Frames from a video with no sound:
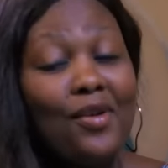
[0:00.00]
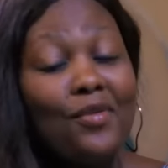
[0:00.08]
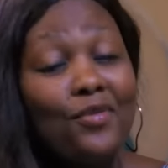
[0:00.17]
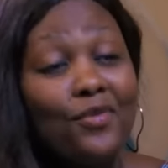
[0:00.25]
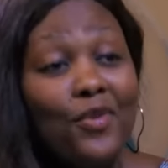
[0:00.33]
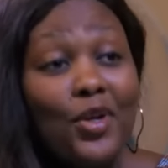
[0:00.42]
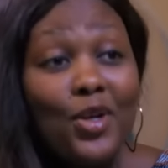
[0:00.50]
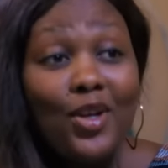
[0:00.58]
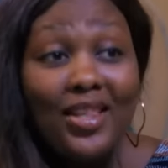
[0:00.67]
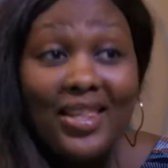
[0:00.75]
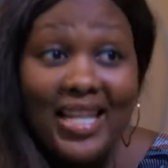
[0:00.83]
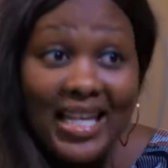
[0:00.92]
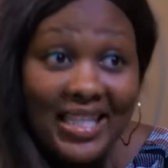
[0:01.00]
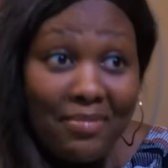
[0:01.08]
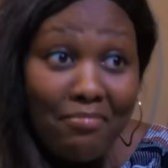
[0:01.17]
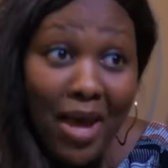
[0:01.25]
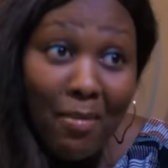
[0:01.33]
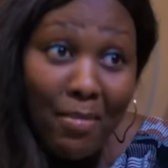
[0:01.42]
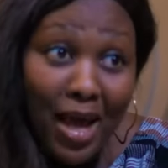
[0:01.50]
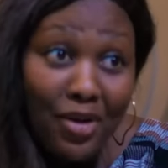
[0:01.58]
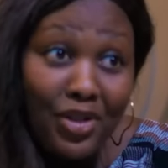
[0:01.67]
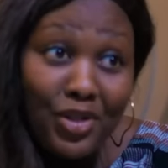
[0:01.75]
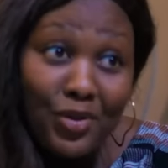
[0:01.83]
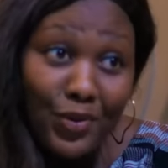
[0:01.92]
For not letting my
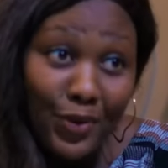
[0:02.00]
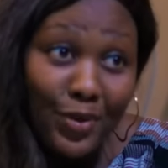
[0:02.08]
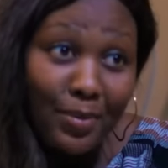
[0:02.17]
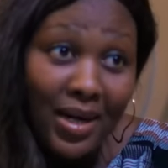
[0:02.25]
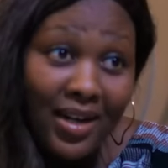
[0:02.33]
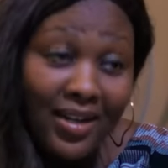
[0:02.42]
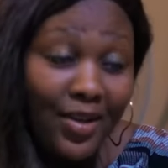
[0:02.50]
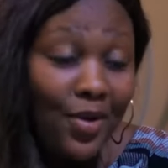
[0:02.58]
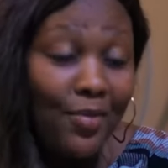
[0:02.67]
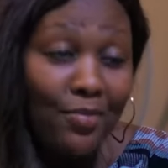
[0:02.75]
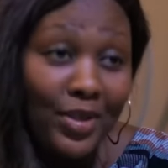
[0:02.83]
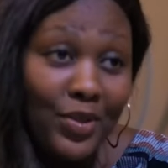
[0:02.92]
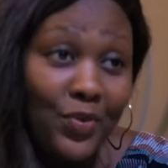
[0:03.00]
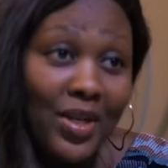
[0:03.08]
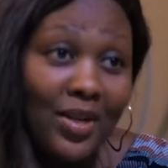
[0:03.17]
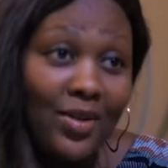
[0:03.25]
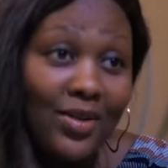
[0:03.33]
marriage to Soma come between